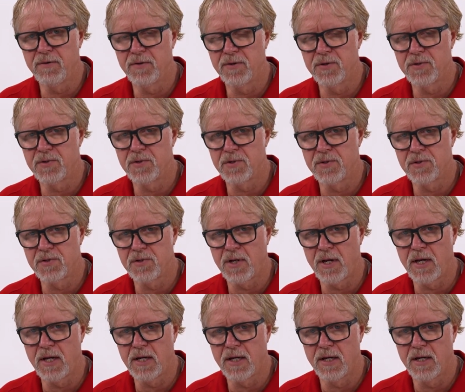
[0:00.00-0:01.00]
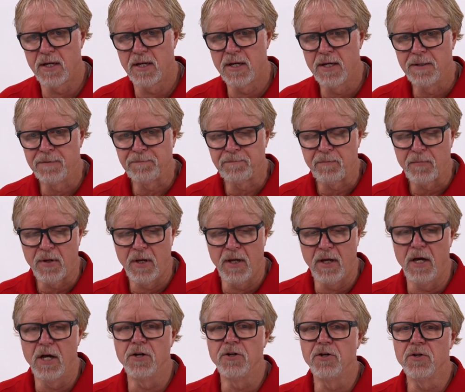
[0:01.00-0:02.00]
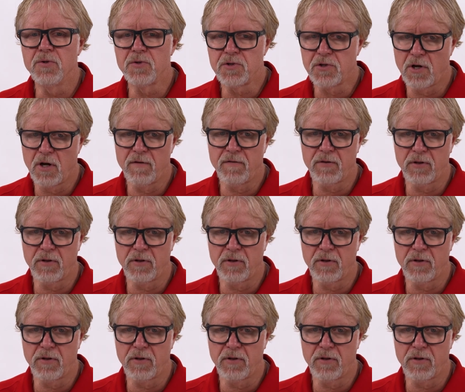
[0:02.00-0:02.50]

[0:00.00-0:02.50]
This is a new soft